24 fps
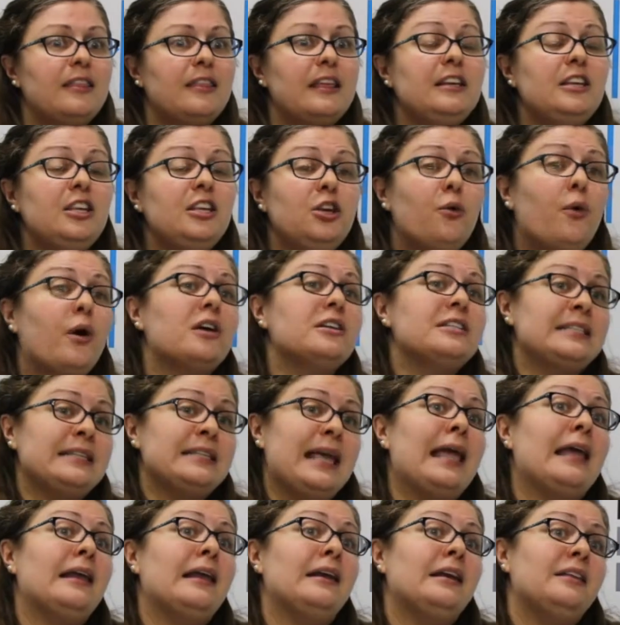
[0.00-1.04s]
than you are
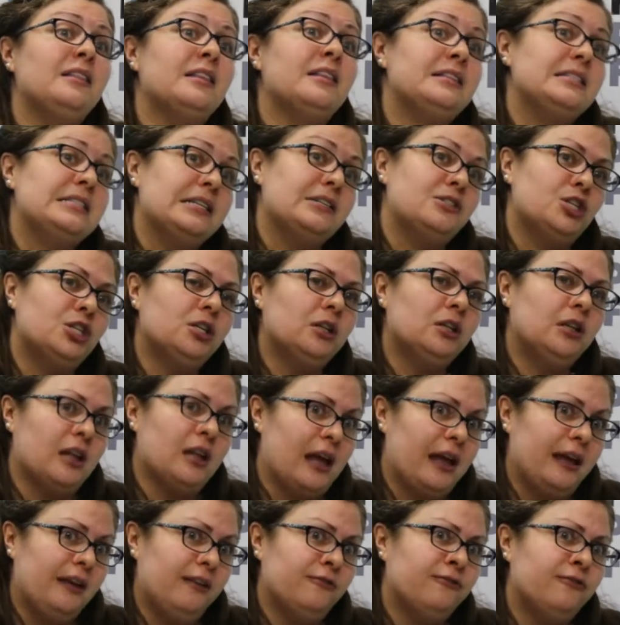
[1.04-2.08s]
scanning the digital
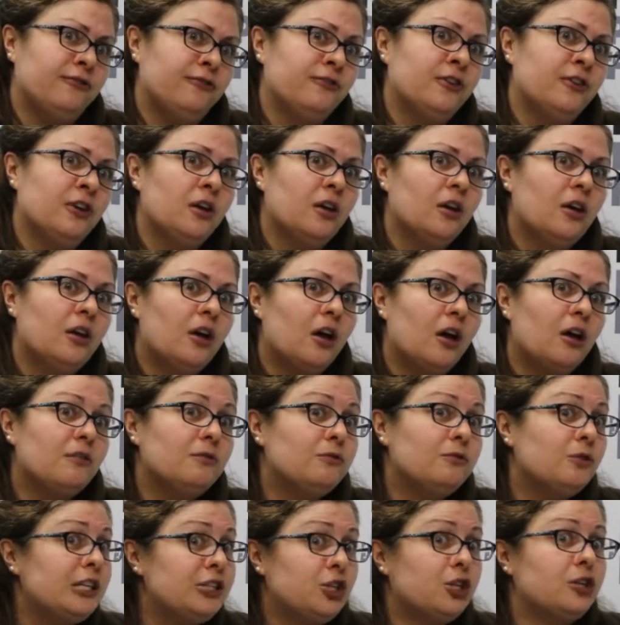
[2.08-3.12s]
life
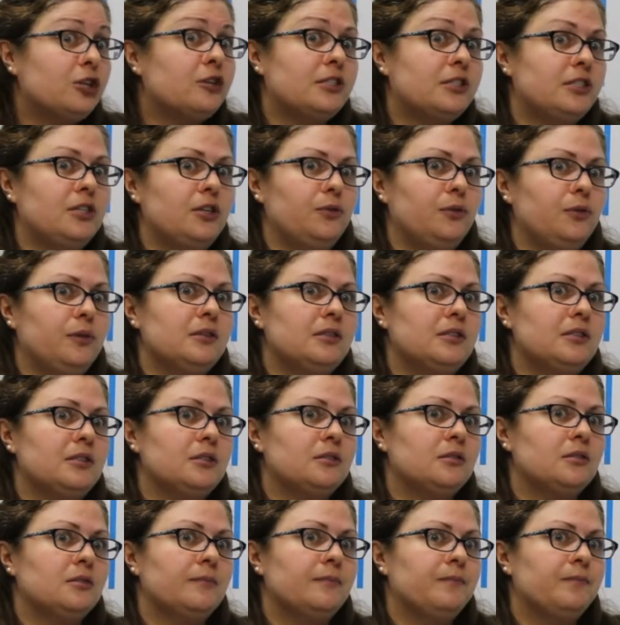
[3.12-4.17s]
of richer
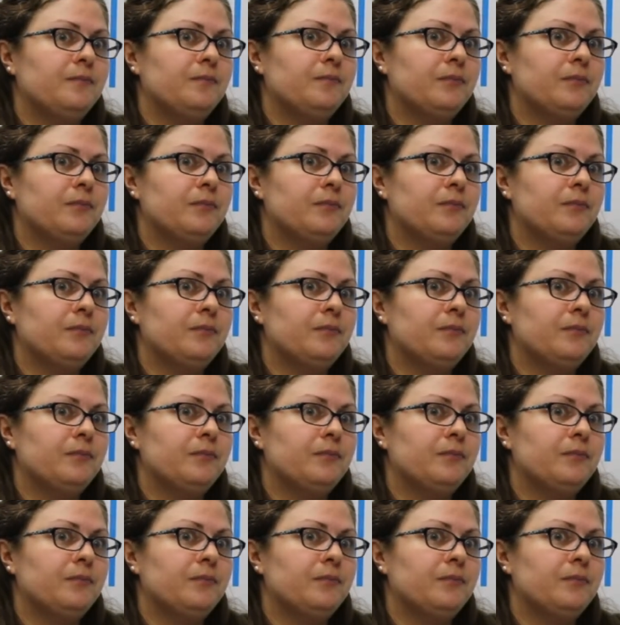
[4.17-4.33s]
students.